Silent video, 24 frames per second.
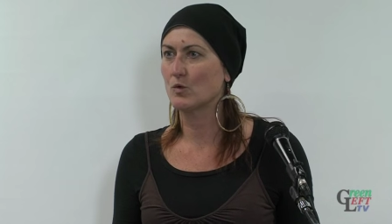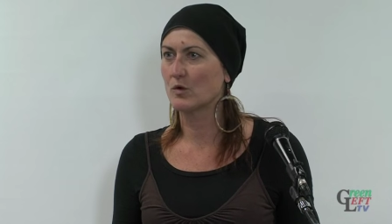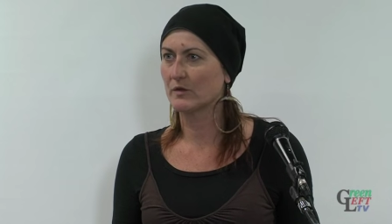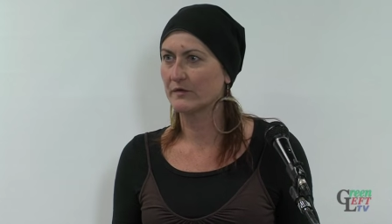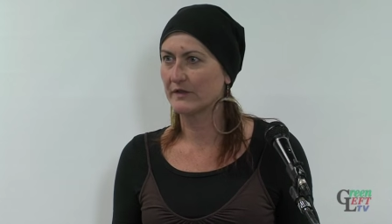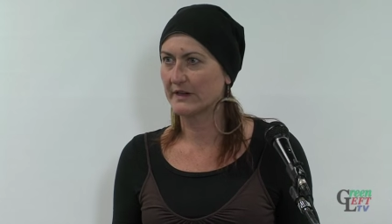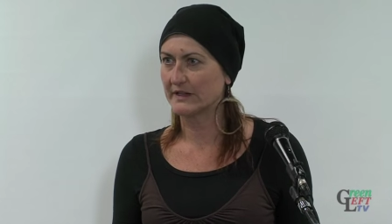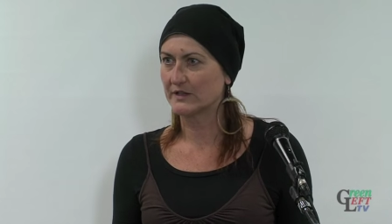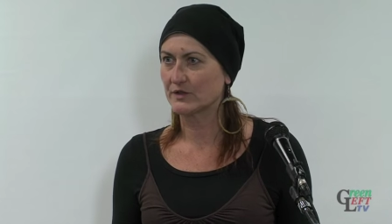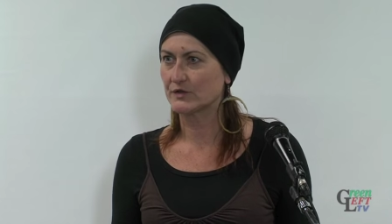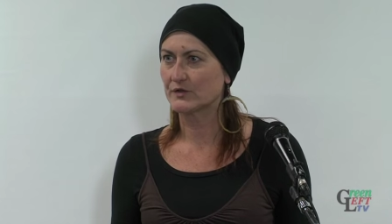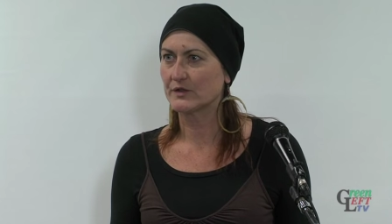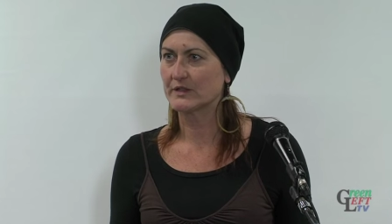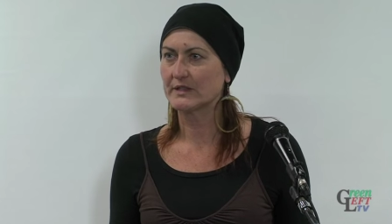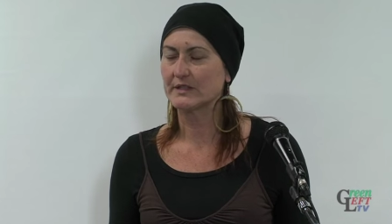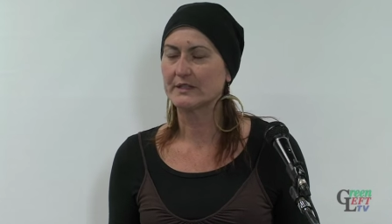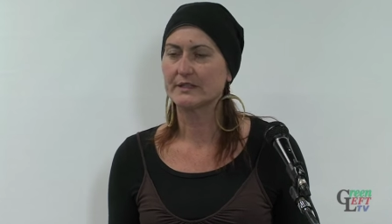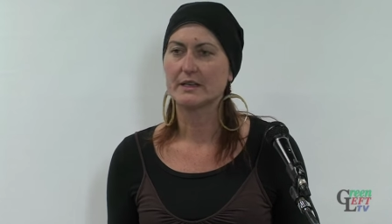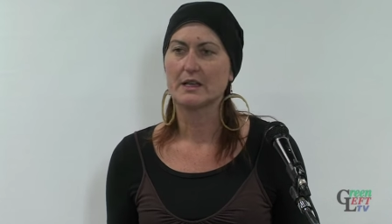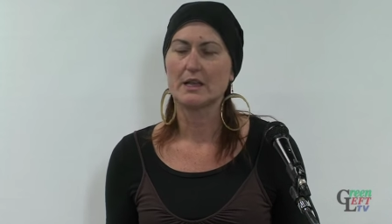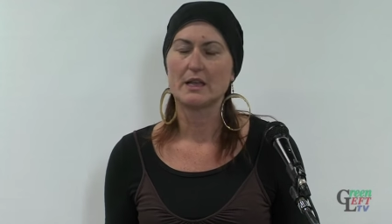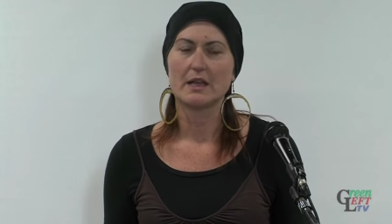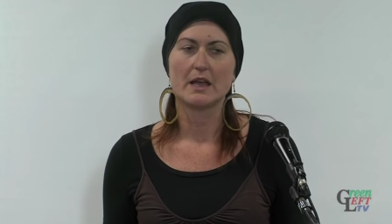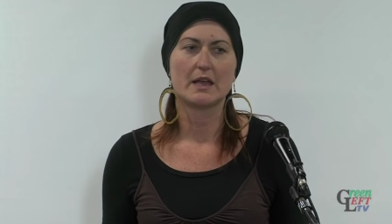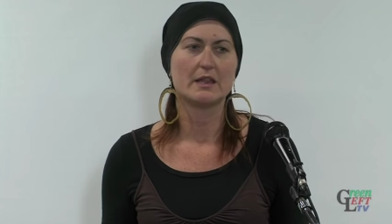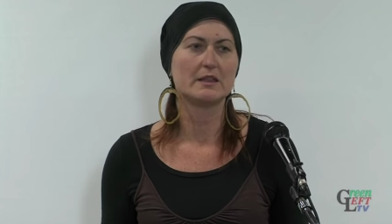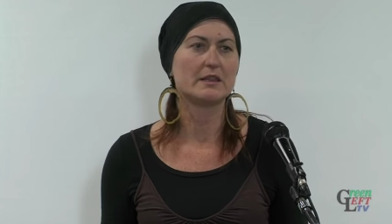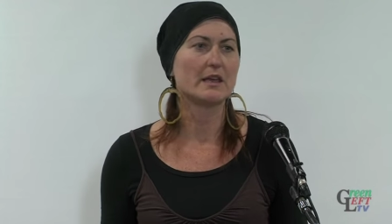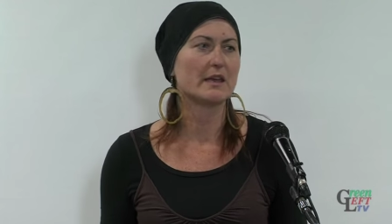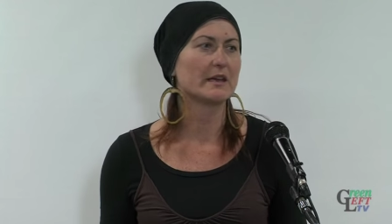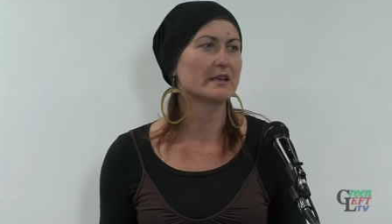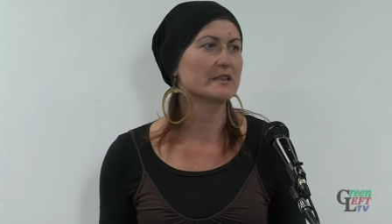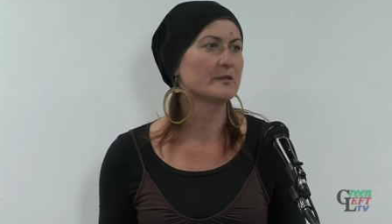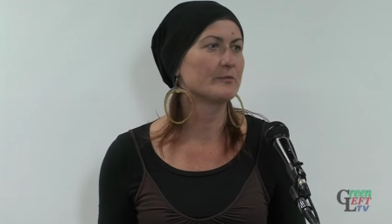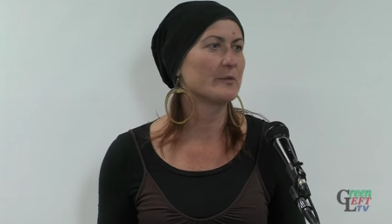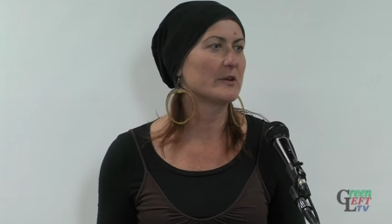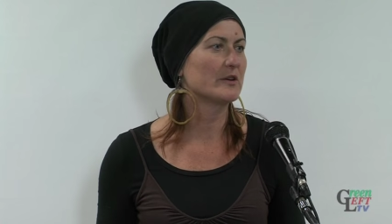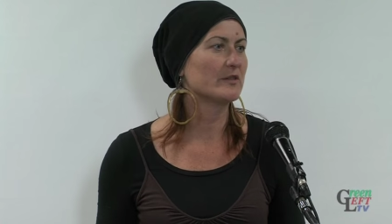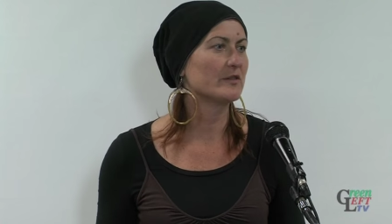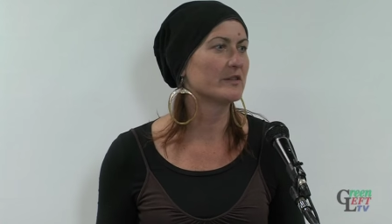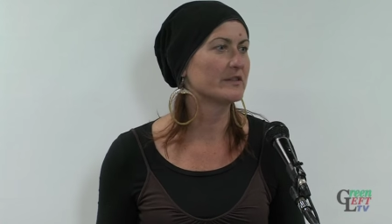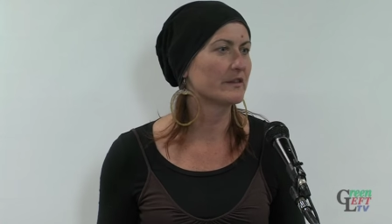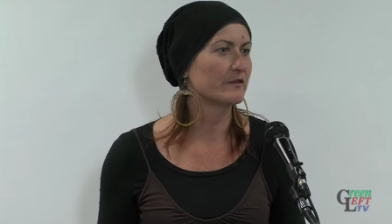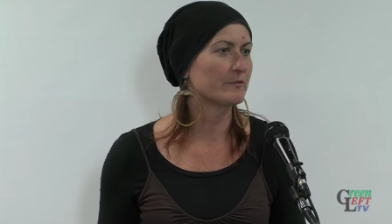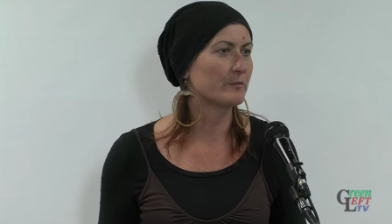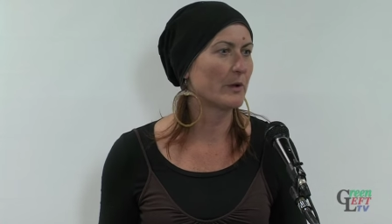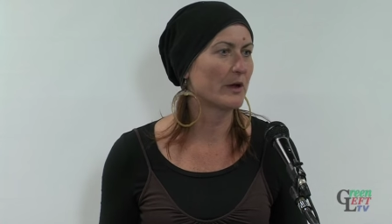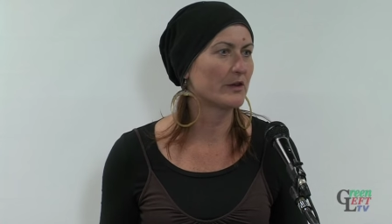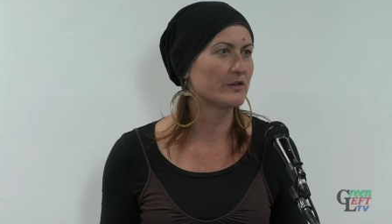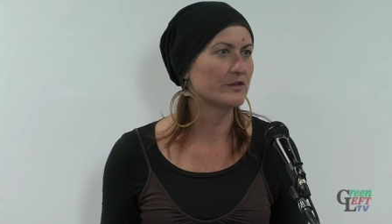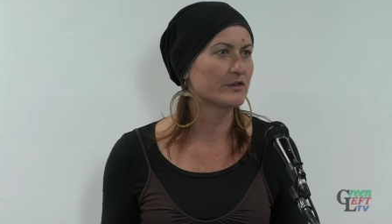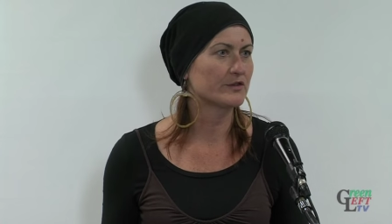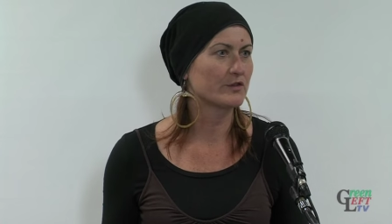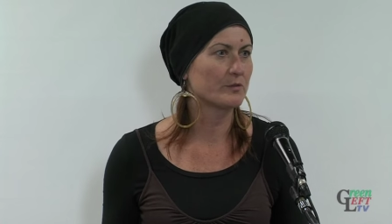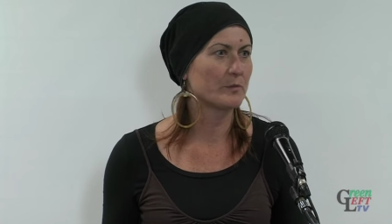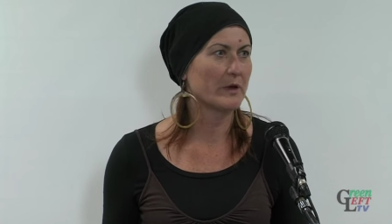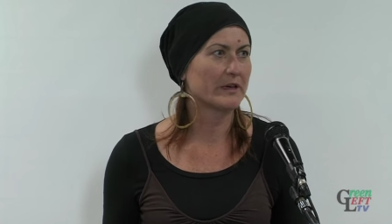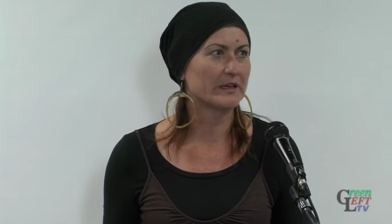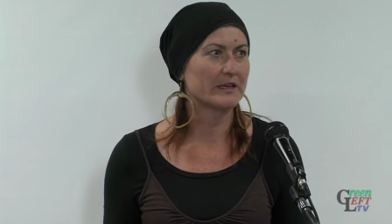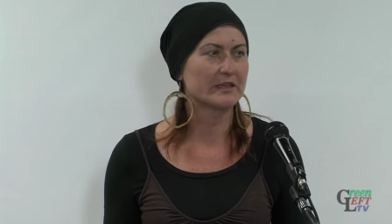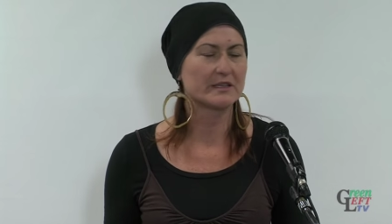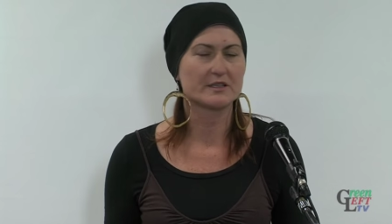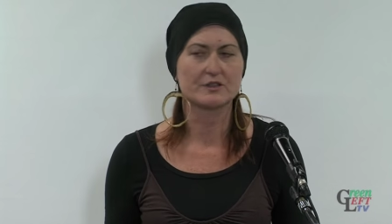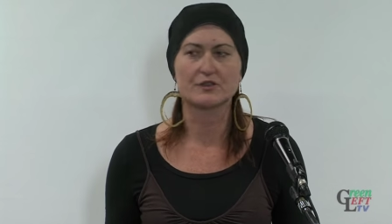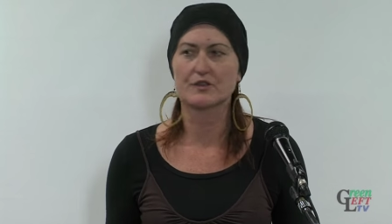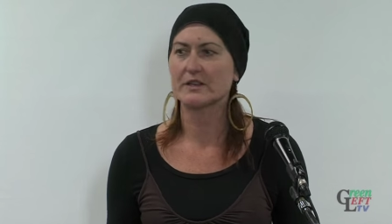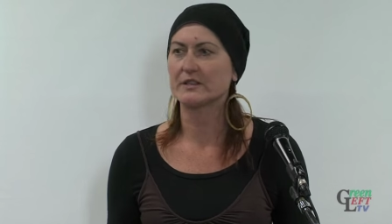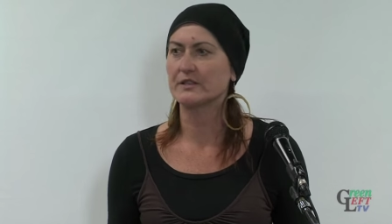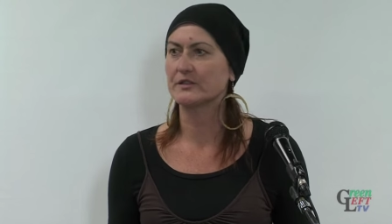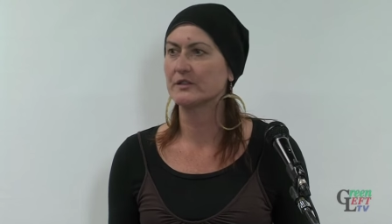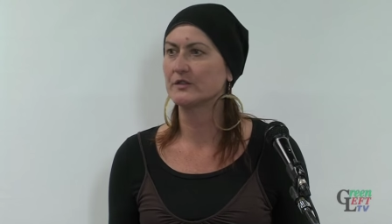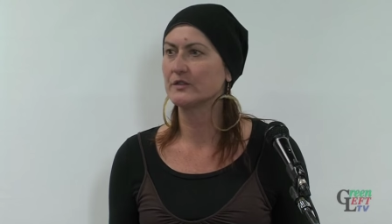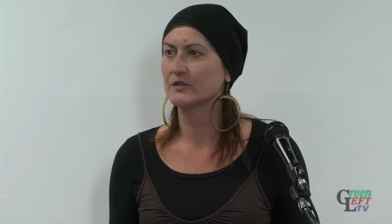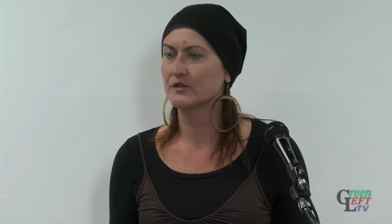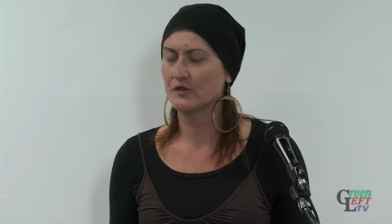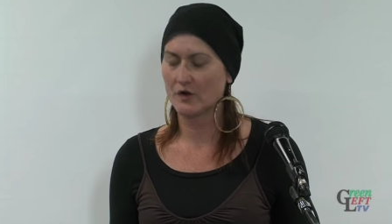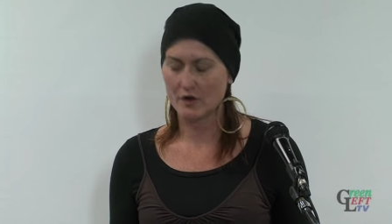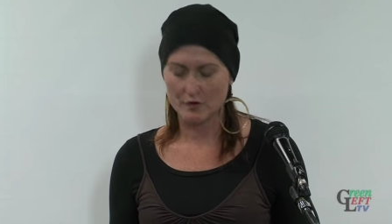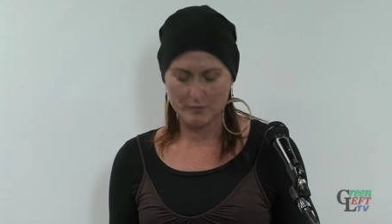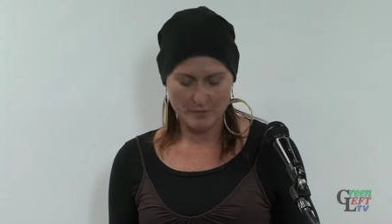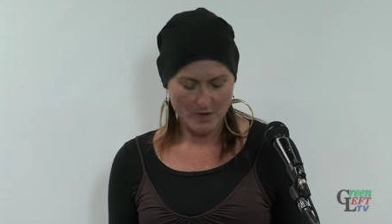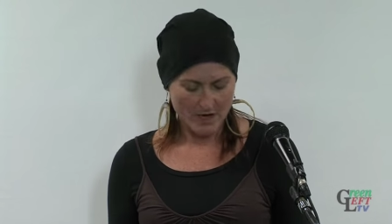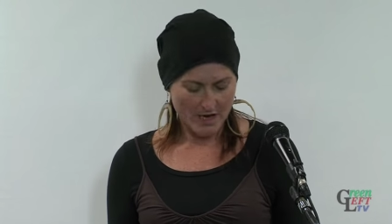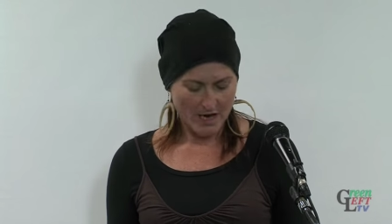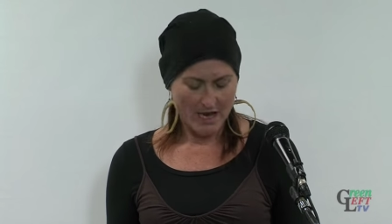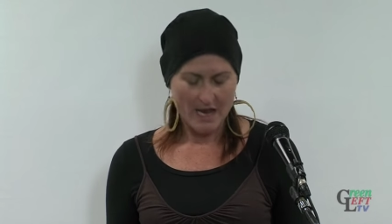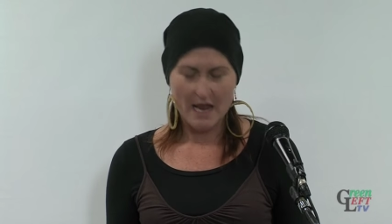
War veterans, and their experience of post traumatic stress syndrome.